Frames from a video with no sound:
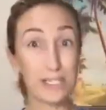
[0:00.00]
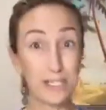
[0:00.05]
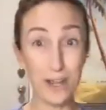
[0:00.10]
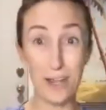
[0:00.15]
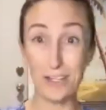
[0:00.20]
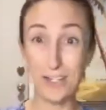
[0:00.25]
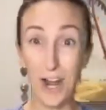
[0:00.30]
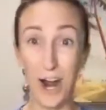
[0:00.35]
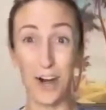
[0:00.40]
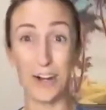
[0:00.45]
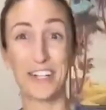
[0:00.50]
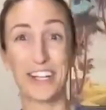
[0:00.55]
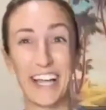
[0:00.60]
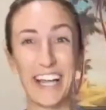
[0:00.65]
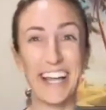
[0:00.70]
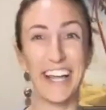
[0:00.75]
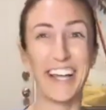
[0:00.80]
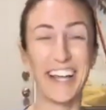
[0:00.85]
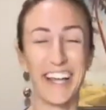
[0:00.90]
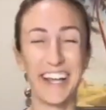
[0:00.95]
target,
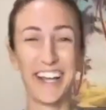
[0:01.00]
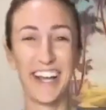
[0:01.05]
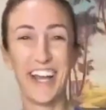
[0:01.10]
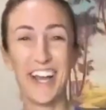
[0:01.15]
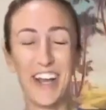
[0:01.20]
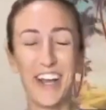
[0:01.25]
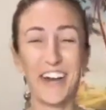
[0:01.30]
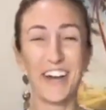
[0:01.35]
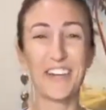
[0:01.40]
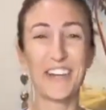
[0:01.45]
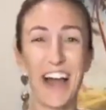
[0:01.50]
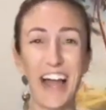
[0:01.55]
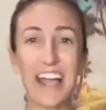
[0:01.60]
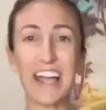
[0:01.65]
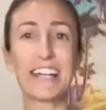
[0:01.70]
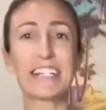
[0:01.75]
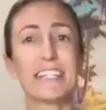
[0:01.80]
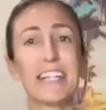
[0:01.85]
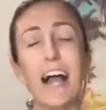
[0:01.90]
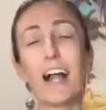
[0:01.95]
right? It's
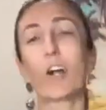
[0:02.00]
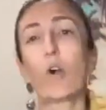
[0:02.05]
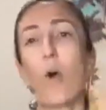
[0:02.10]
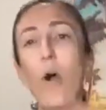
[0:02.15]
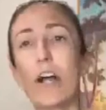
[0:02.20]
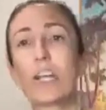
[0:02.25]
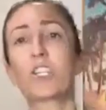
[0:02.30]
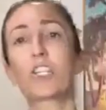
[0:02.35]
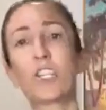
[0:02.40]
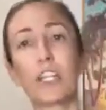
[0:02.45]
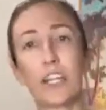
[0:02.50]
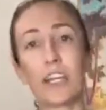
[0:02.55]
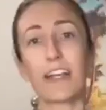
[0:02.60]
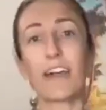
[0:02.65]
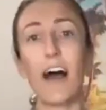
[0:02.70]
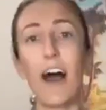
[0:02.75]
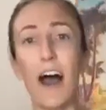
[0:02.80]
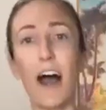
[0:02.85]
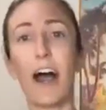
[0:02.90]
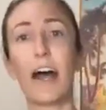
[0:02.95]
not questioning
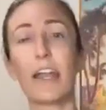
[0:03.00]
God,